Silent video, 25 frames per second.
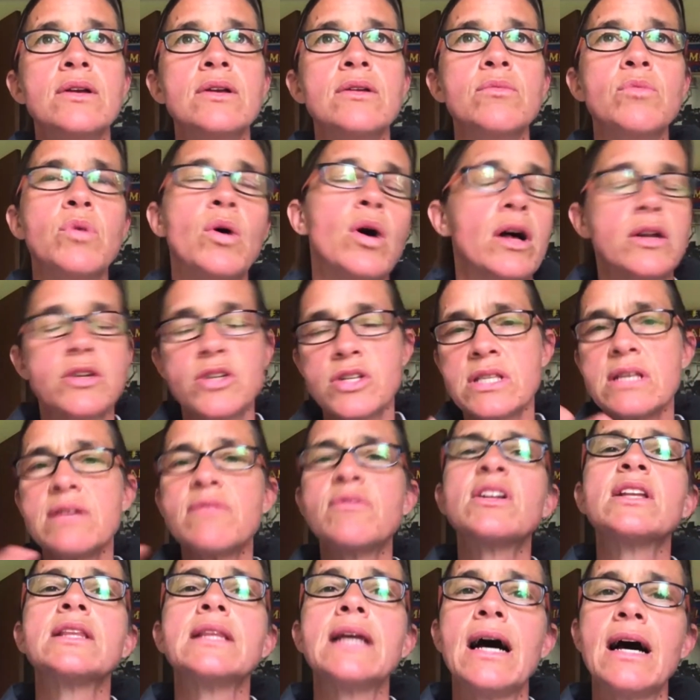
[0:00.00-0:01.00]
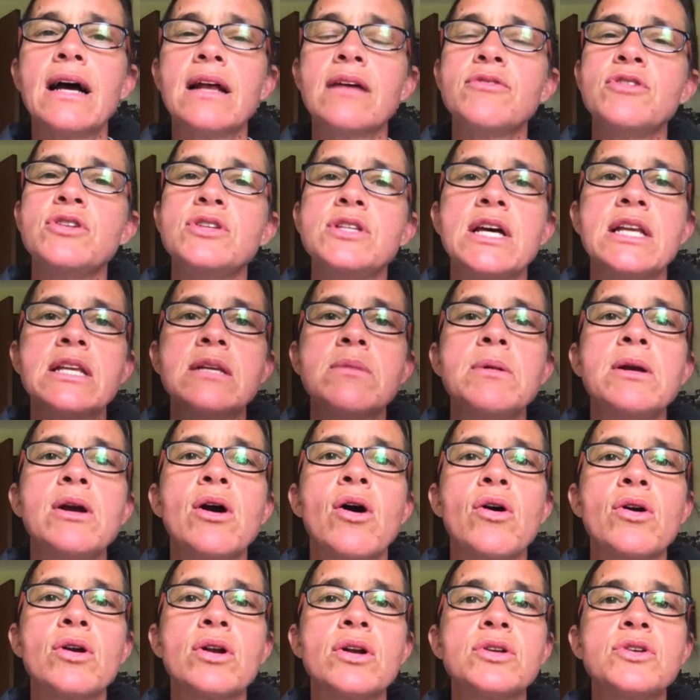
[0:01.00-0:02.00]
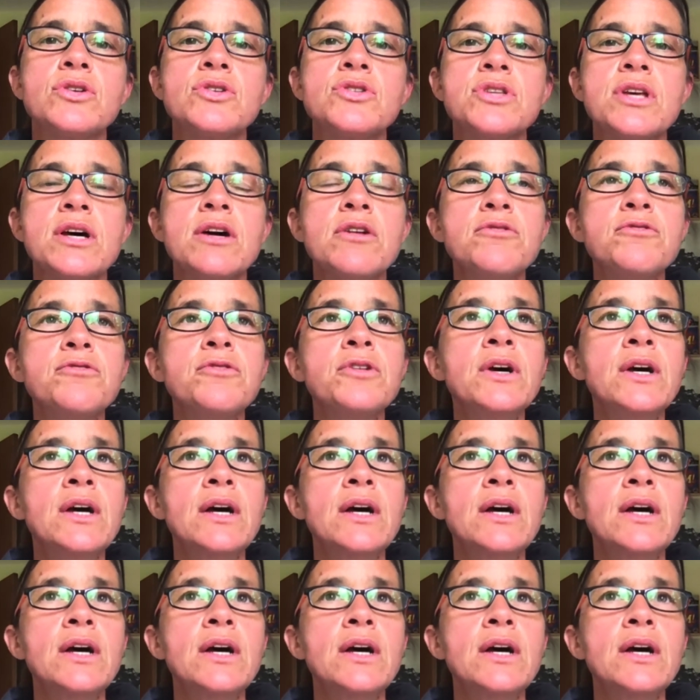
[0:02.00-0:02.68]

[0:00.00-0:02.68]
well, I'll just leave it at that. If you tend to be hard on yourself,